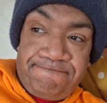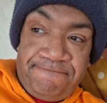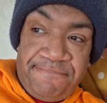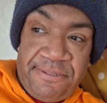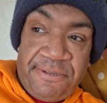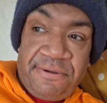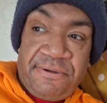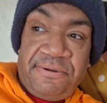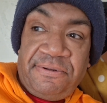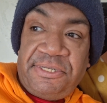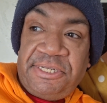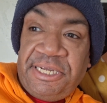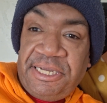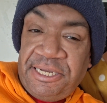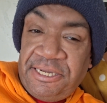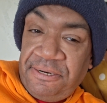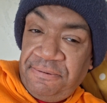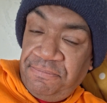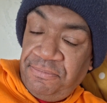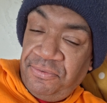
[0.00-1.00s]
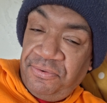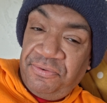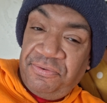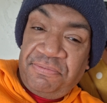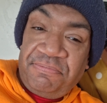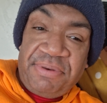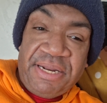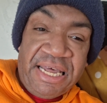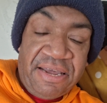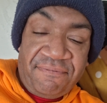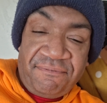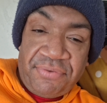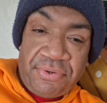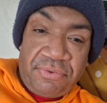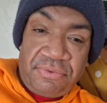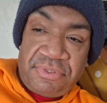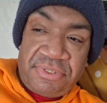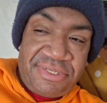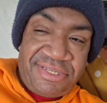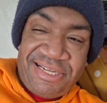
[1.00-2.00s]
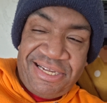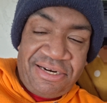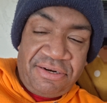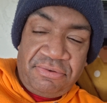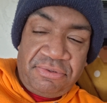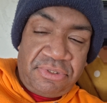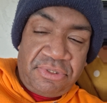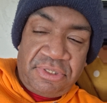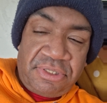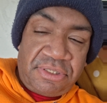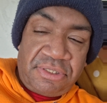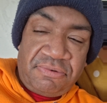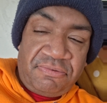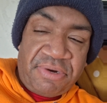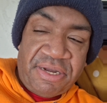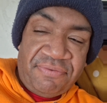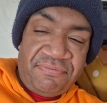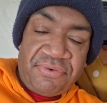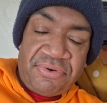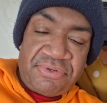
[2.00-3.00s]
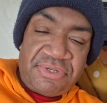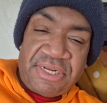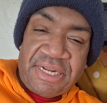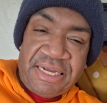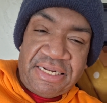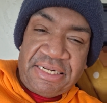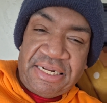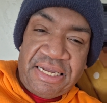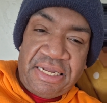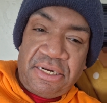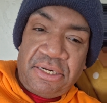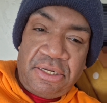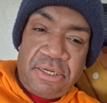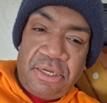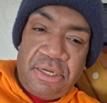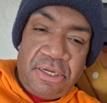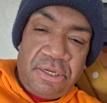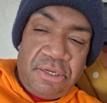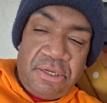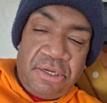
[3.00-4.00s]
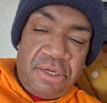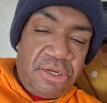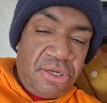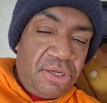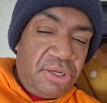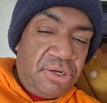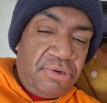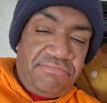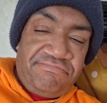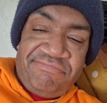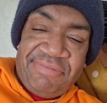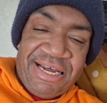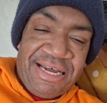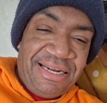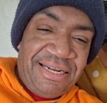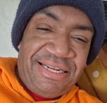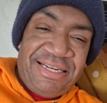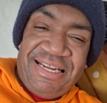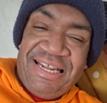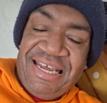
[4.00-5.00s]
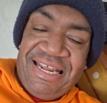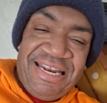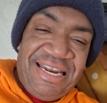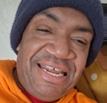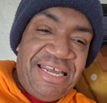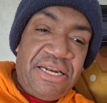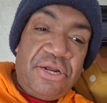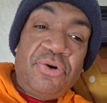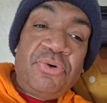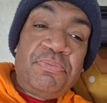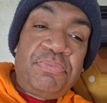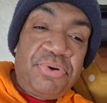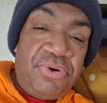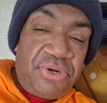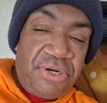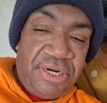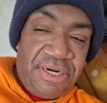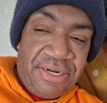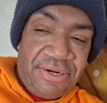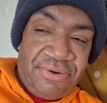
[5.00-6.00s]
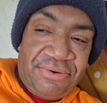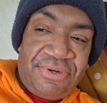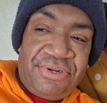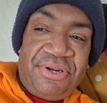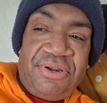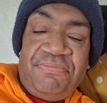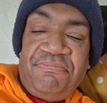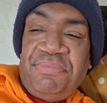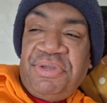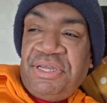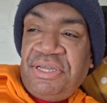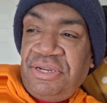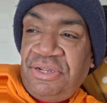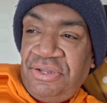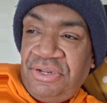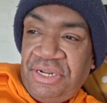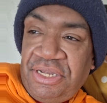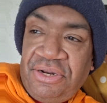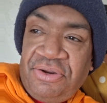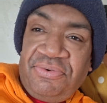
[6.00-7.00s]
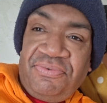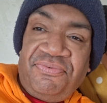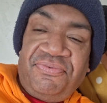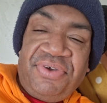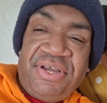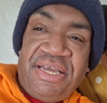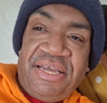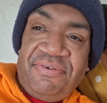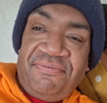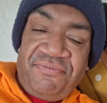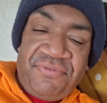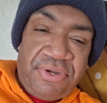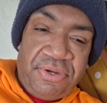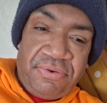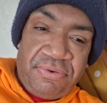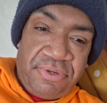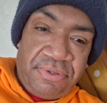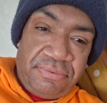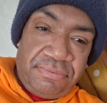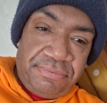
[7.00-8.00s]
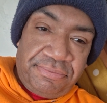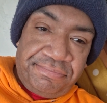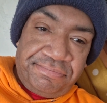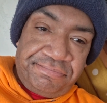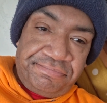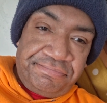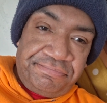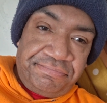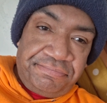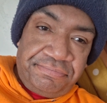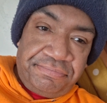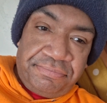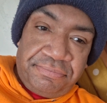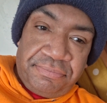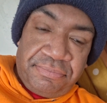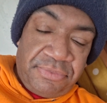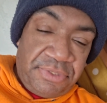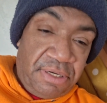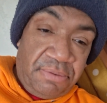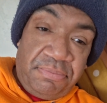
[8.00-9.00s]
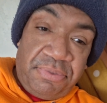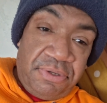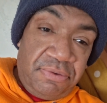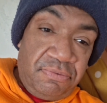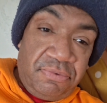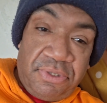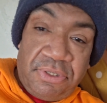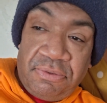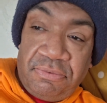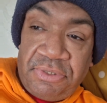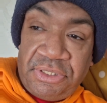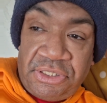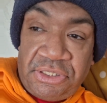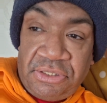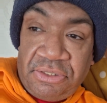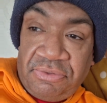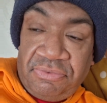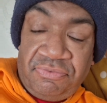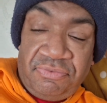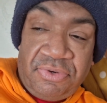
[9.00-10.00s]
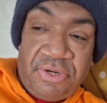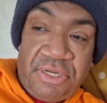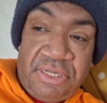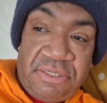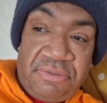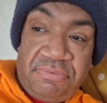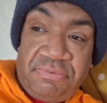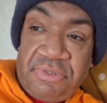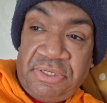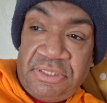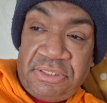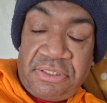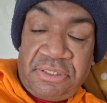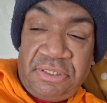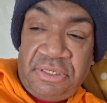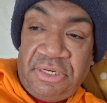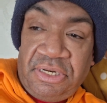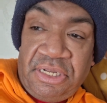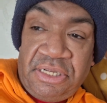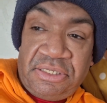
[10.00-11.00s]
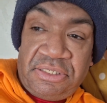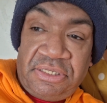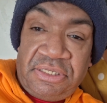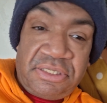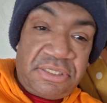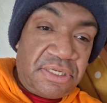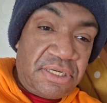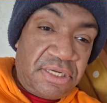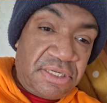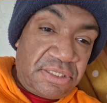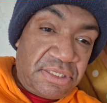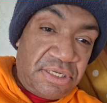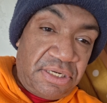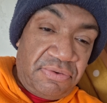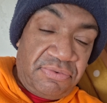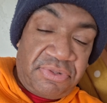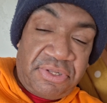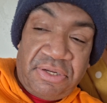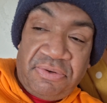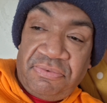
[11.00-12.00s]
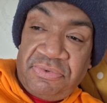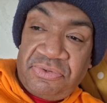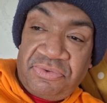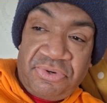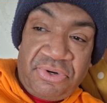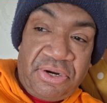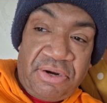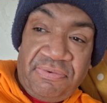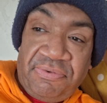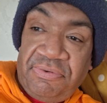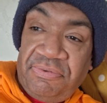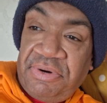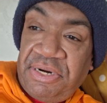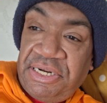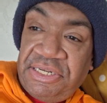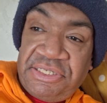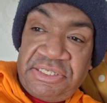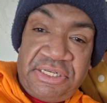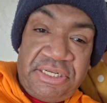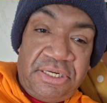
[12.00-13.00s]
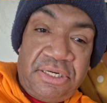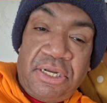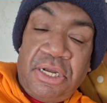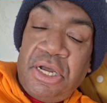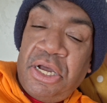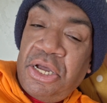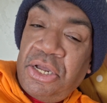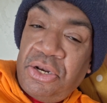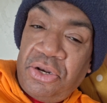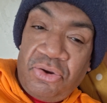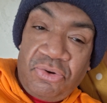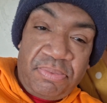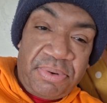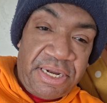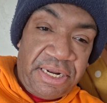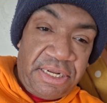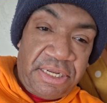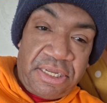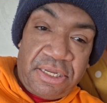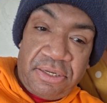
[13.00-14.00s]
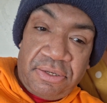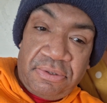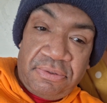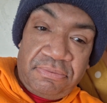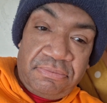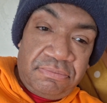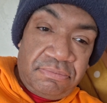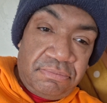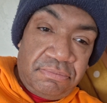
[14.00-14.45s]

They're taking more black folks. They don't do this to white folks like that. Not. And they don't put it all in the media and they don't fanfare it. I'm being real with you. It's disgusting. And everything was with Harvey Weinstein. Nobody cared.